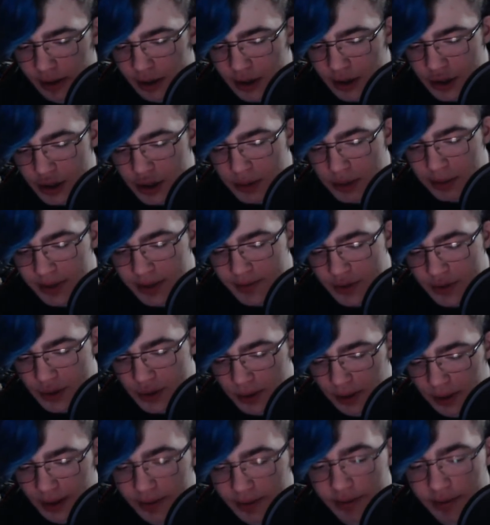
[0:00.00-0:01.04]
Do you believe in true
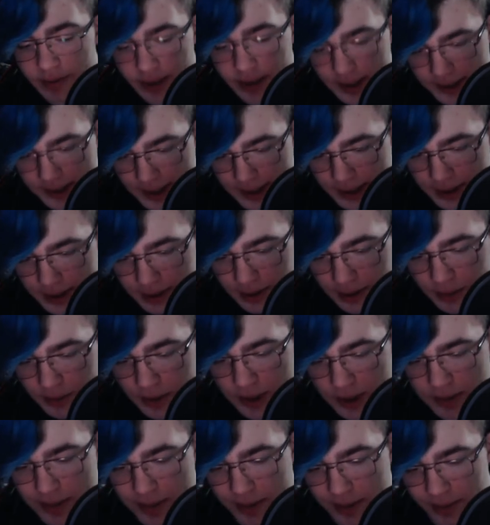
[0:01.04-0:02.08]
love? Yes, I do.
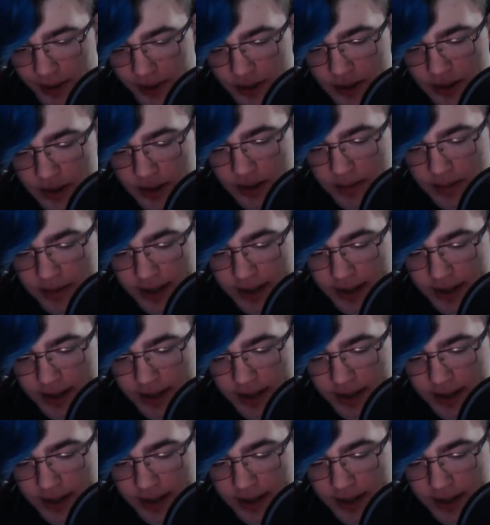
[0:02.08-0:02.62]
What's my relationship